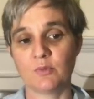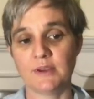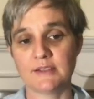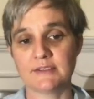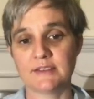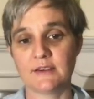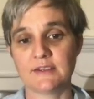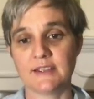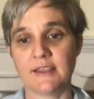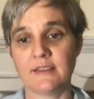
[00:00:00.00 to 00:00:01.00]
will be necessary
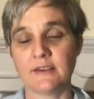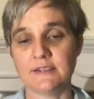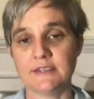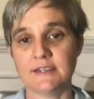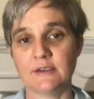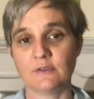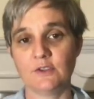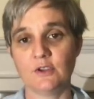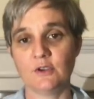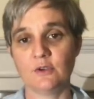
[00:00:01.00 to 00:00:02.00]
to get a detailed
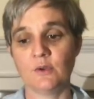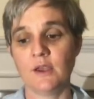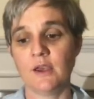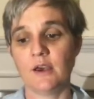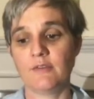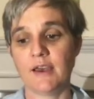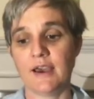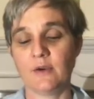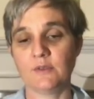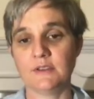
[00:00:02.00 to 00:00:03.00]
view of
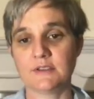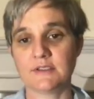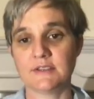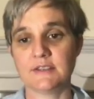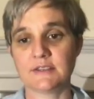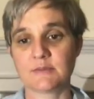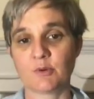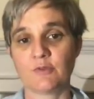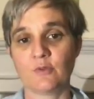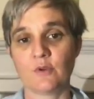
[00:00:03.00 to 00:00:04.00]
how these diseases
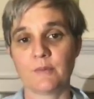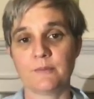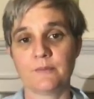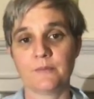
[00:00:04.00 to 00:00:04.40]
perform.